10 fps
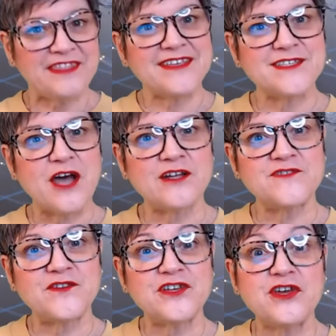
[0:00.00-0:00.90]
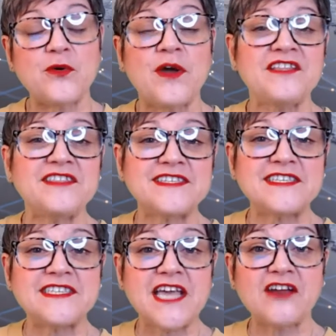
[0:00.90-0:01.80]
this card's for you. This
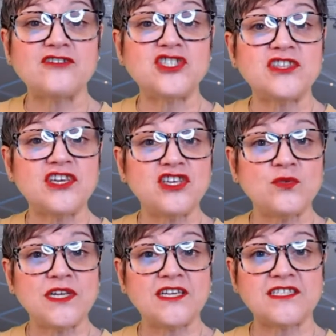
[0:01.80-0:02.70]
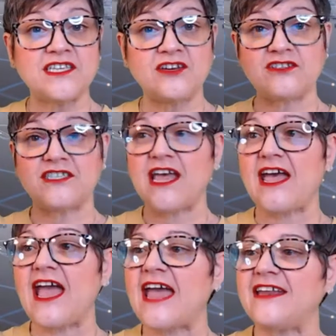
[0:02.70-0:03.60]
is the energy that you needed to hear
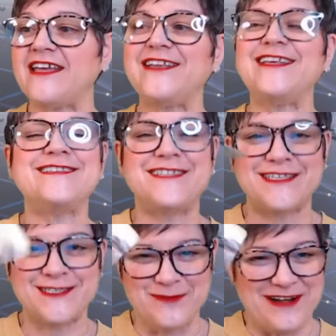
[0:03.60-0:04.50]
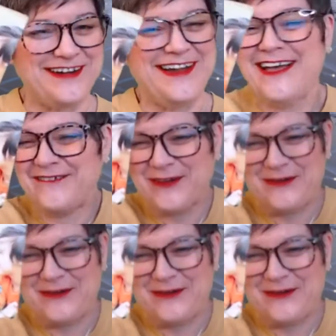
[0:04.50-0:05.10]
today. And it is this one, of